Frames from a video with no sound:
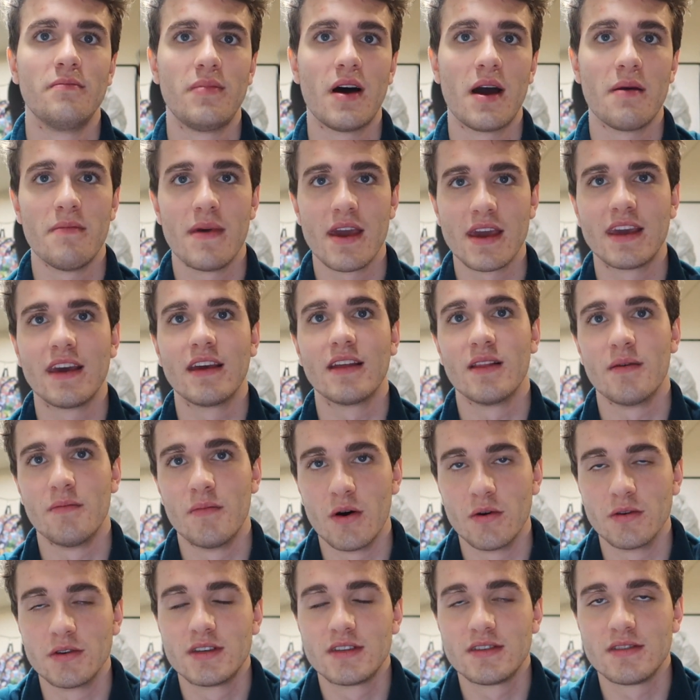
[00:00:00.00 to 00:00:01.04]
by making the
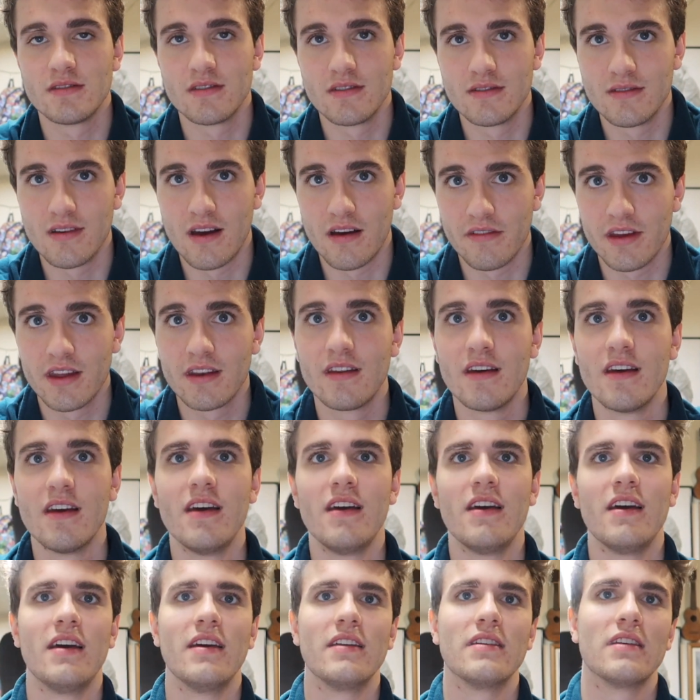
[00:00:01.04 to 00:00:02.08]
most of it
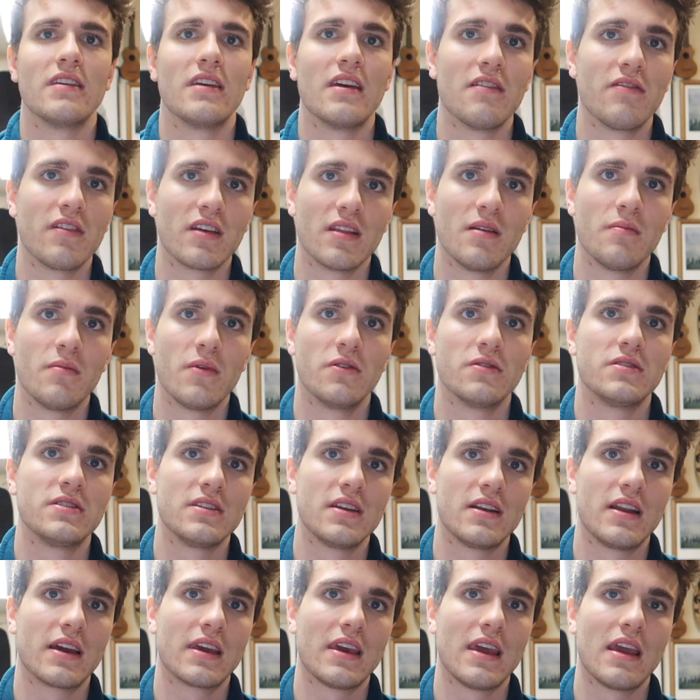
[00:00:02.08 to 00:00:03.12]
and giving the most
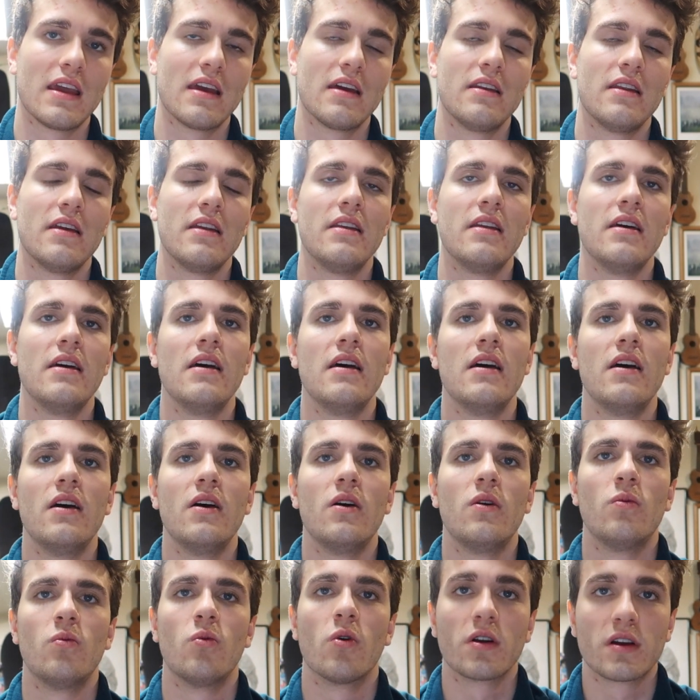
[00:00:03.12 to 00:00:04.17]
that I can and
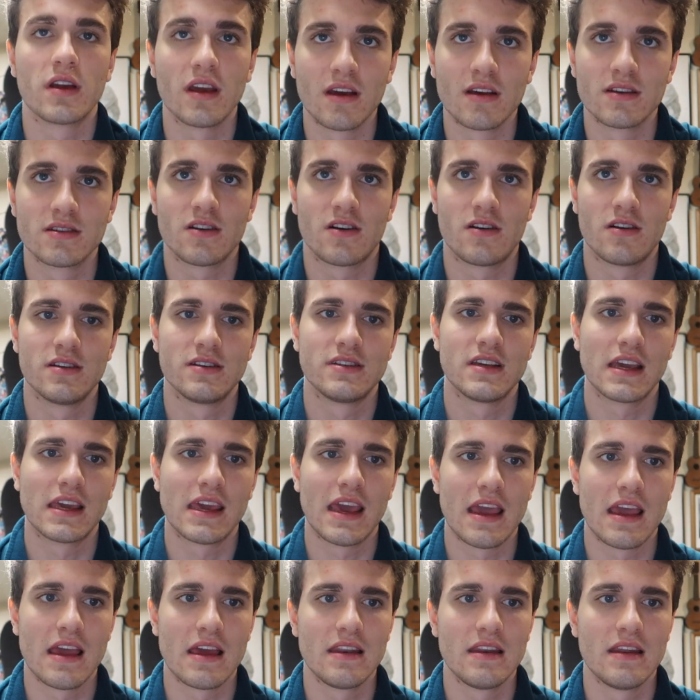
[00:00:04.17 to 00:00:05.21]
working as hard as I
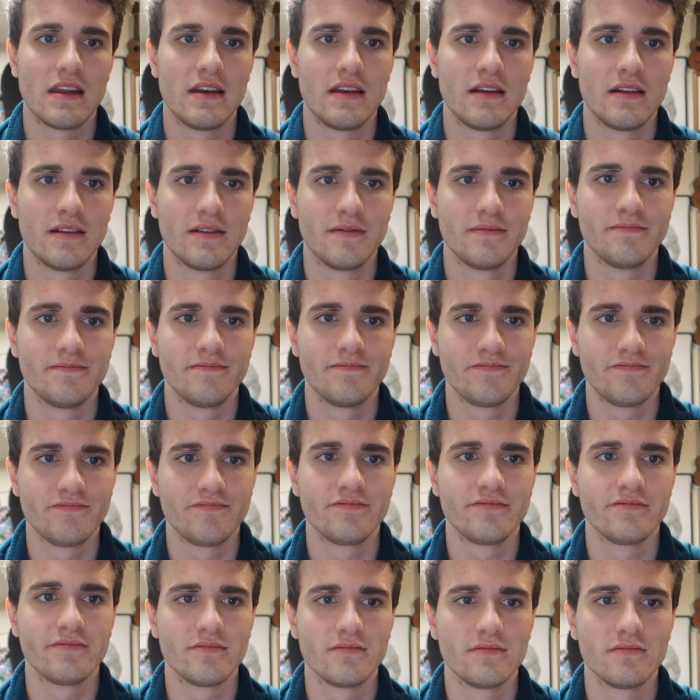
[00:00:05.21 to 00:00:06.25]
can. And
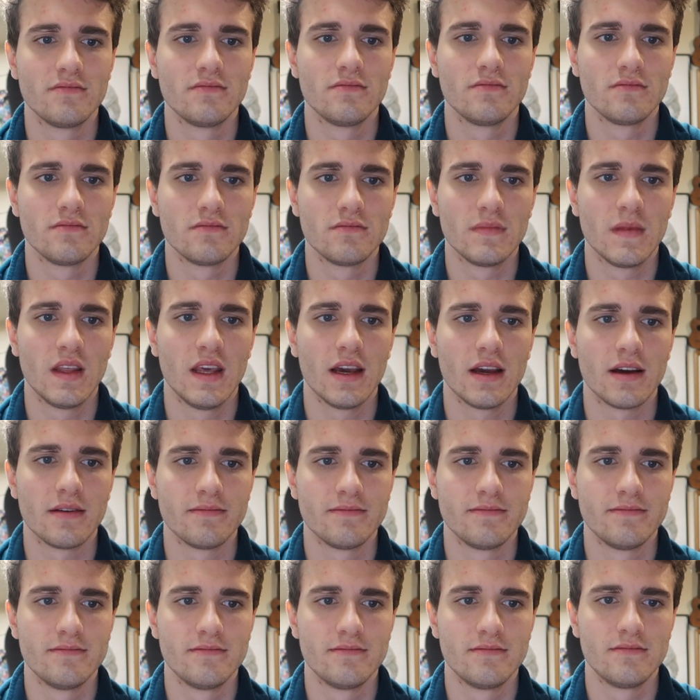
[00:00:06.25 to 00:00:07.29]
yeah,
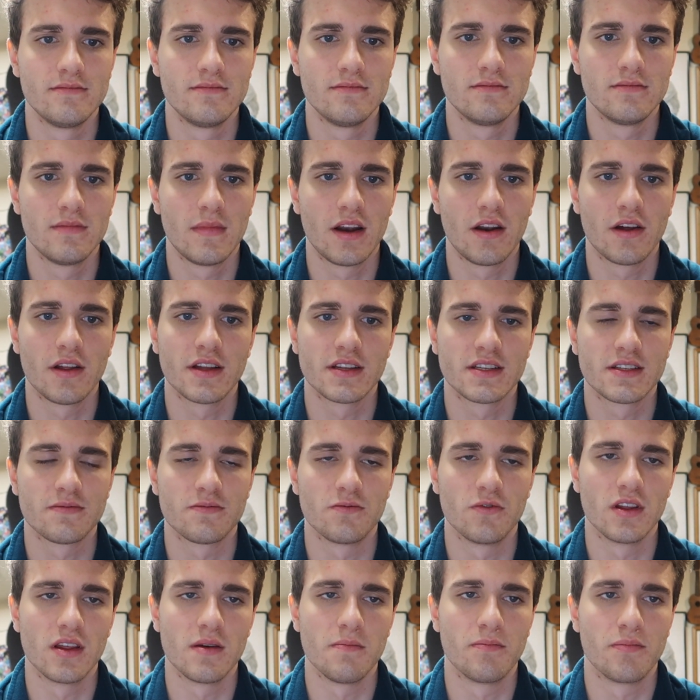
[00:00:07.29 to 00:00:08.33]
I know
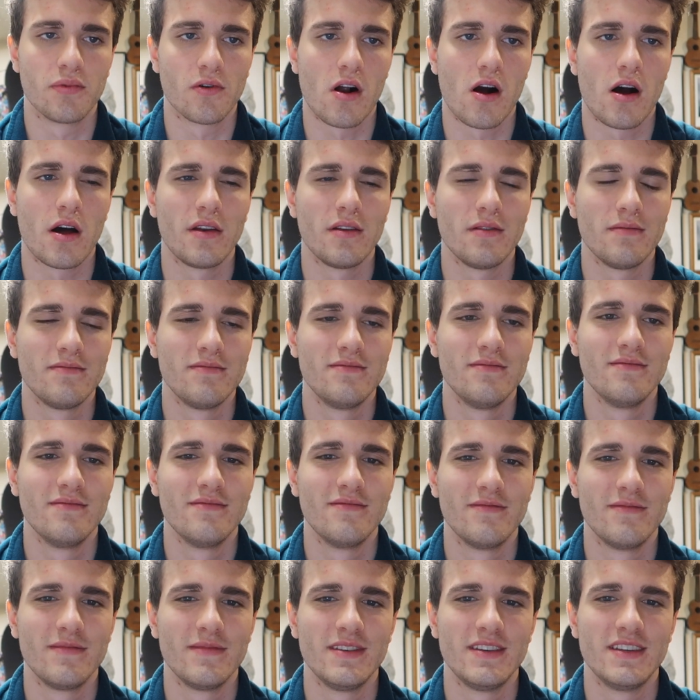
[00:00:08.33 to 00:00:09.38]
that's really broad
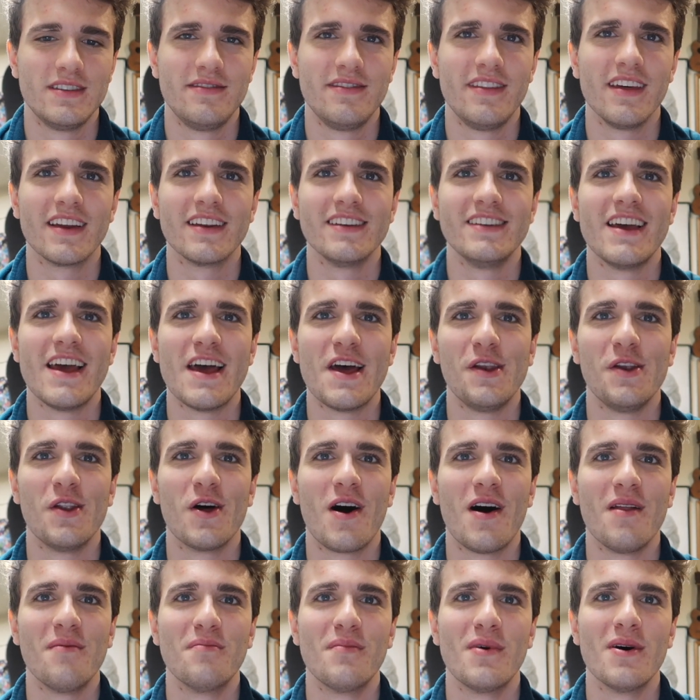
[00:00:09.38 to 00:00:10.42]
thing to end
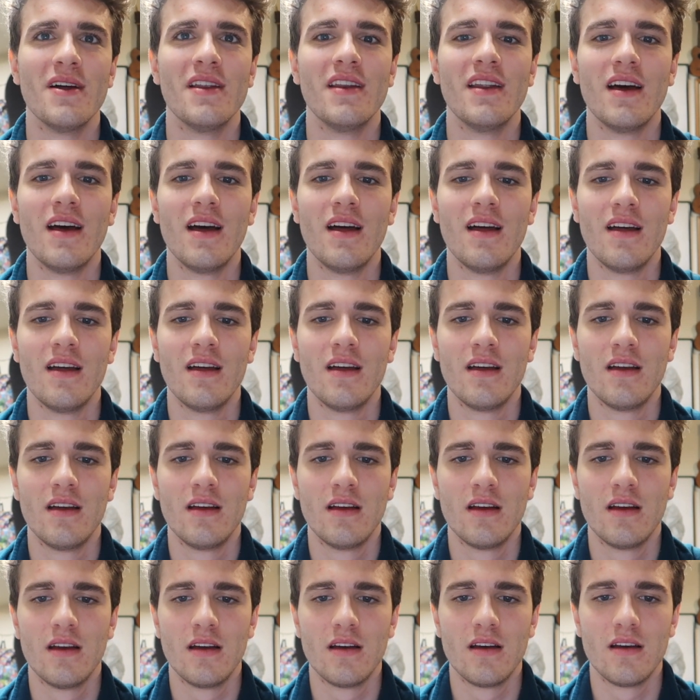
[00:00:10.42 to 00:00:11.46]
on, but
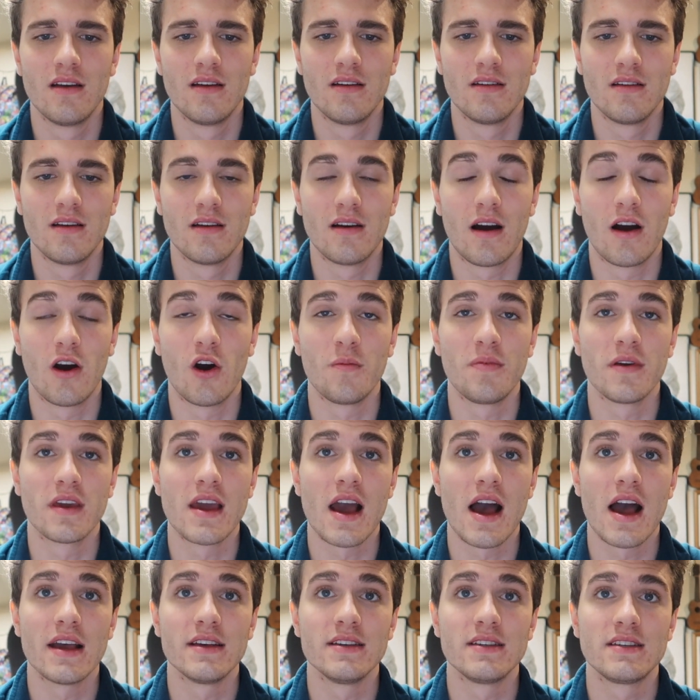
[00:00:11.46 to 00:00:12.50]
I hope you
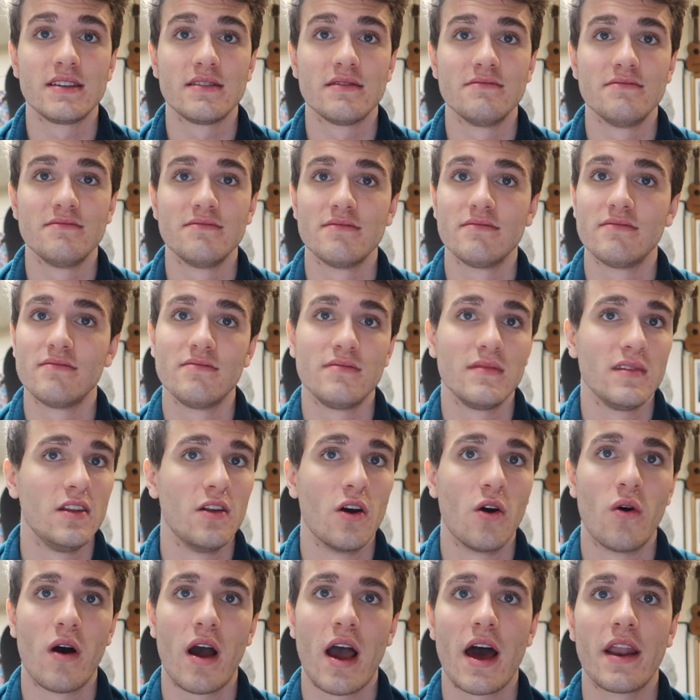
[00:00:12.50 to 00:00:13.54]
guys, you
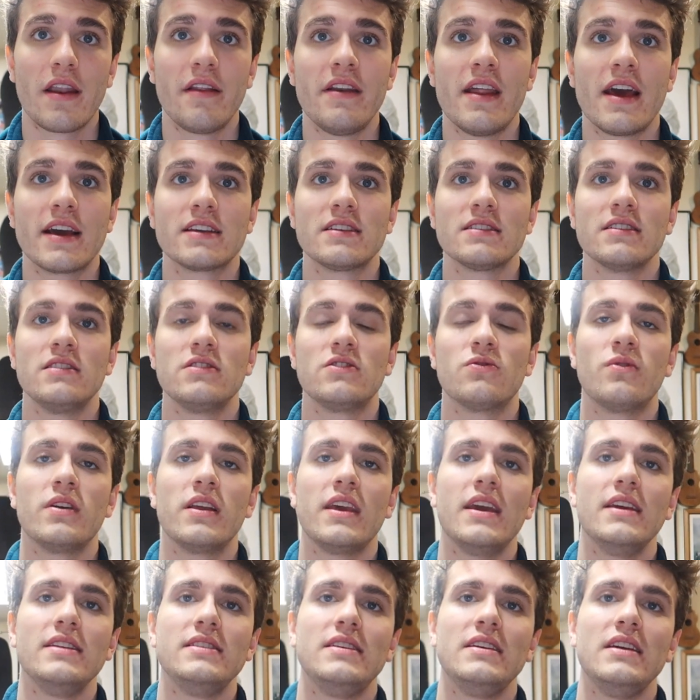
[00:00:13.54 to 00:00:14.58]
know, had an excellent
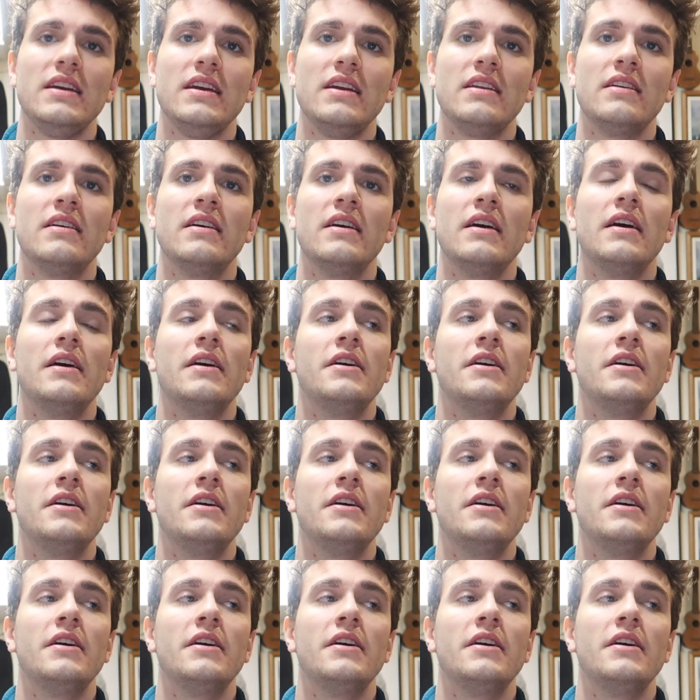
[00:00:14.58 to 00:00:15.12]
2018.